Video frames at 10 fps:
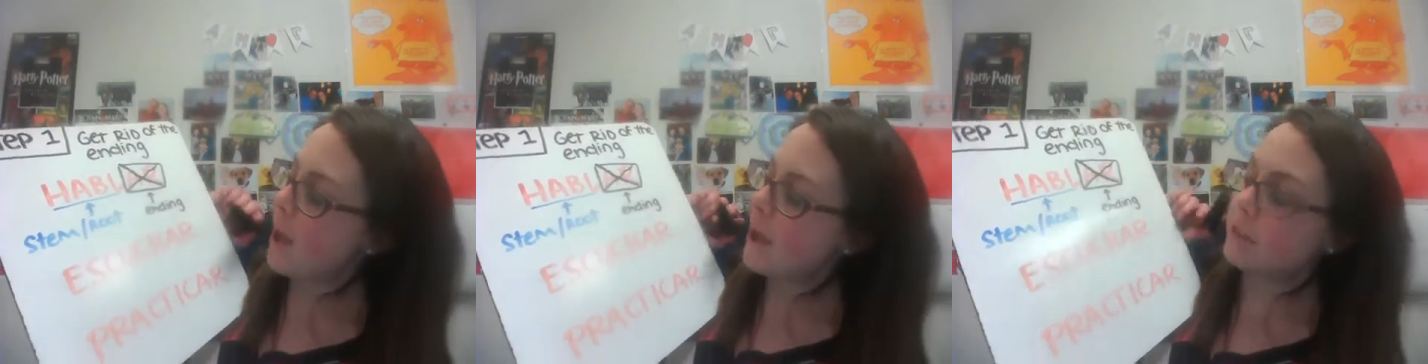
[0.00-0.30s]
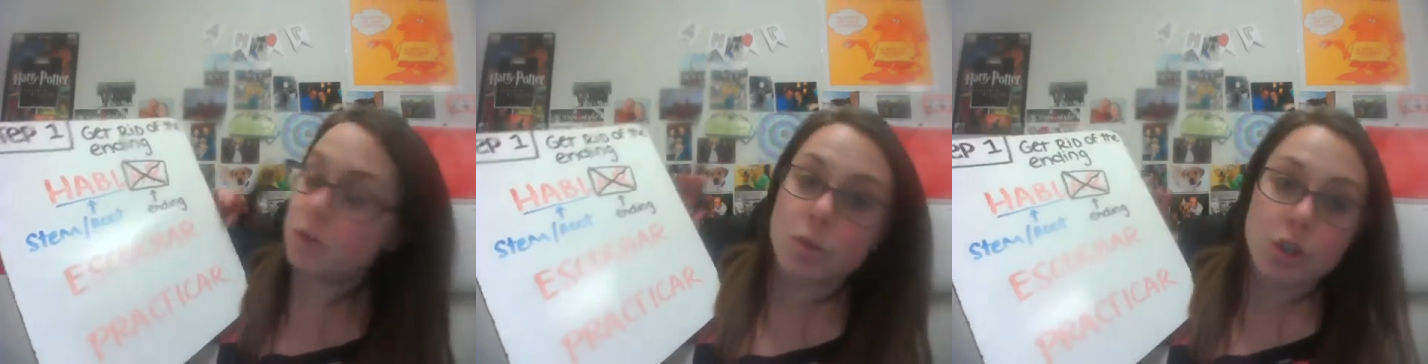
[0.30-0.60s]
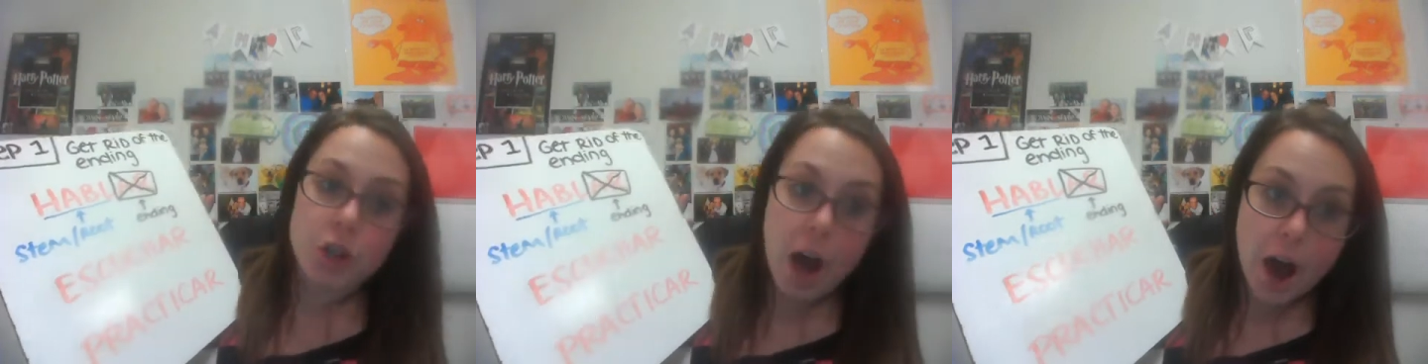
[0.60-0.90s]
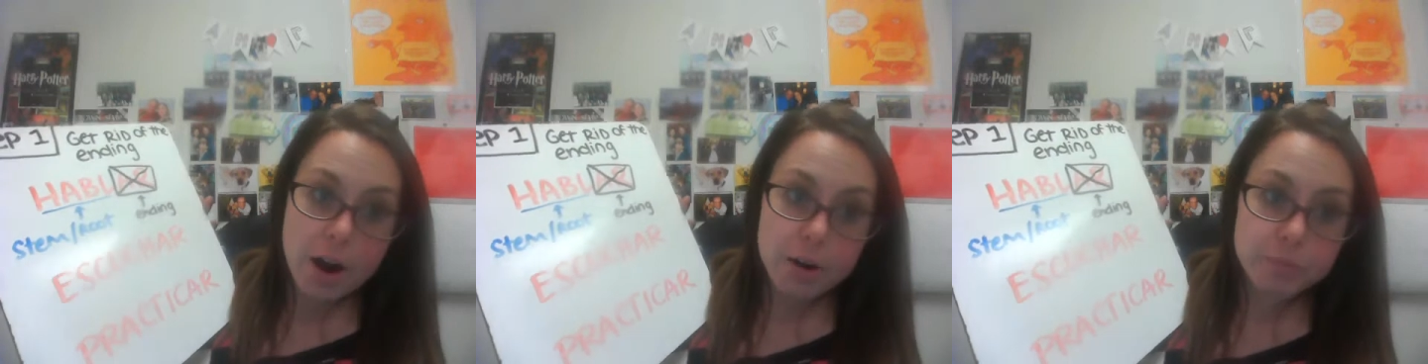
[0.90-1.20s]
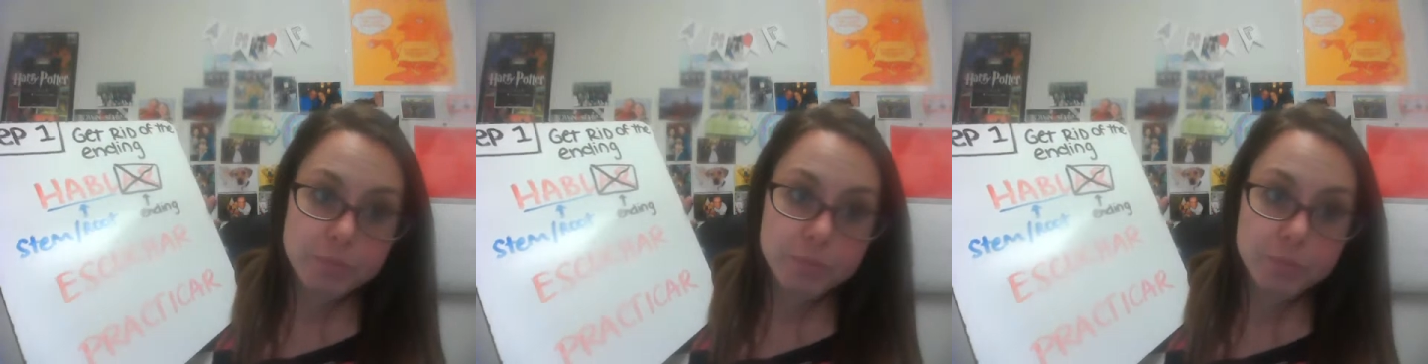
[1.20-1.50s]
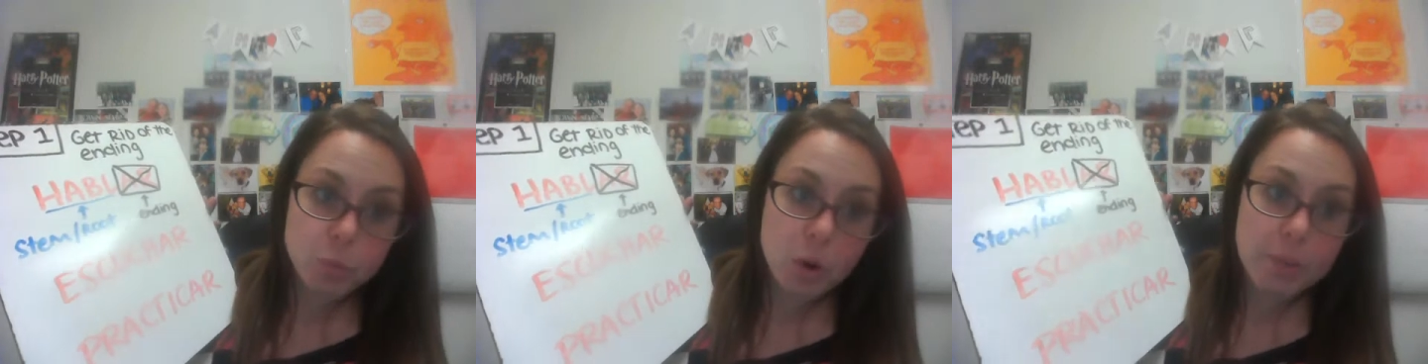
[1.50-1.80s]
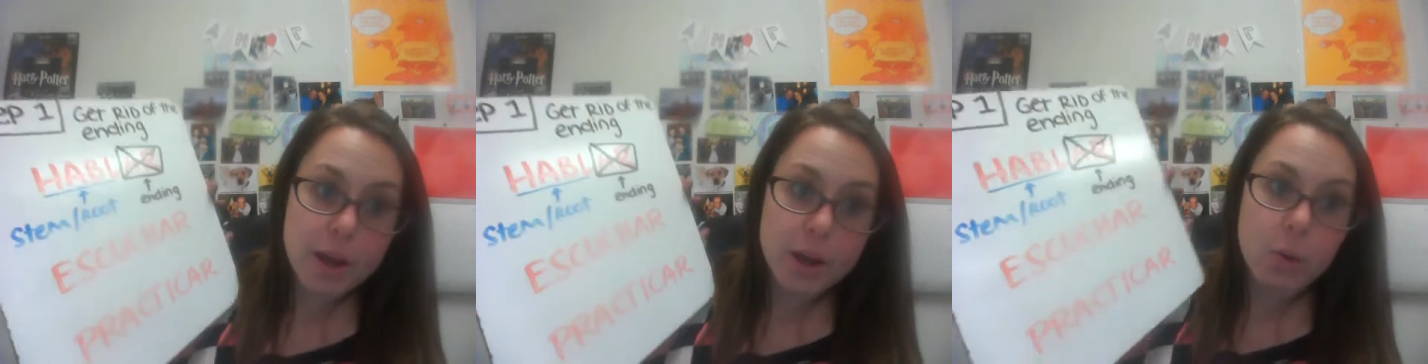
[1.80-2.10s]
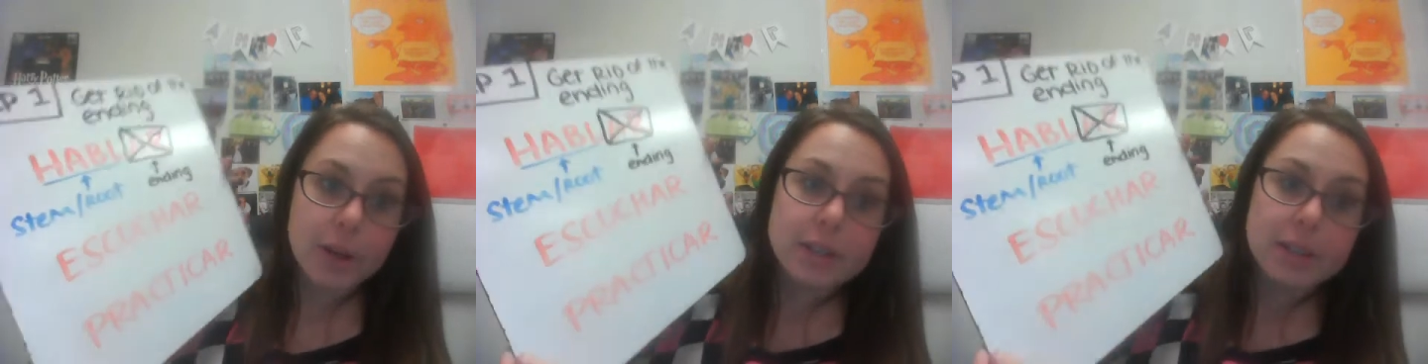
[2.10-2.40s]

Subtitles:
escuchar, what am I going